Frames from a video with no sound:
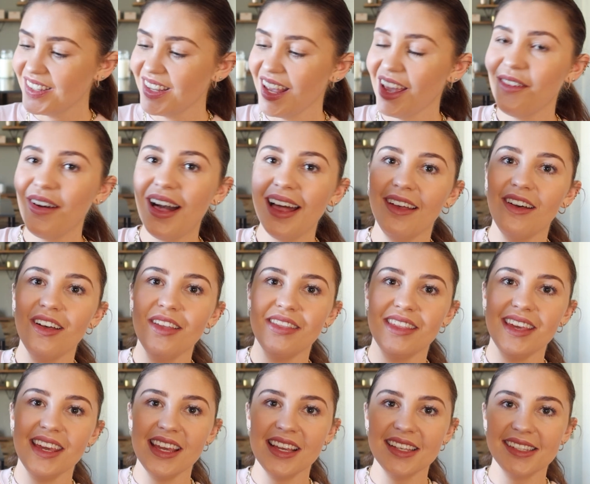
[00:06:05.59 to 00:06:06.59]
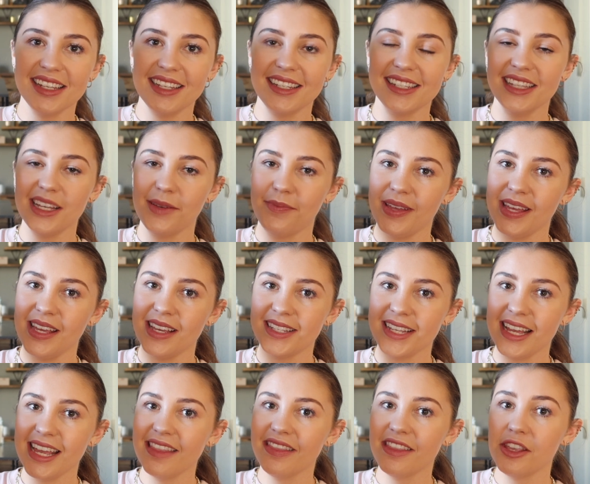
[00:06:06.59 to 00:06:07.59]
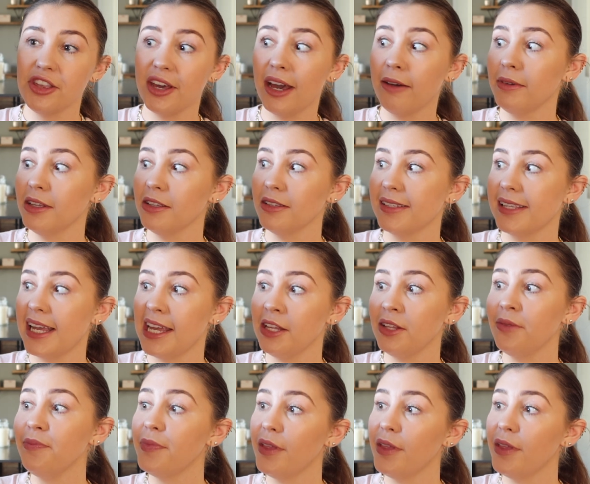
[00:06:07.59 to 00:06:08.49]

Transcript: So I got these slippers in the Jack Wills sale.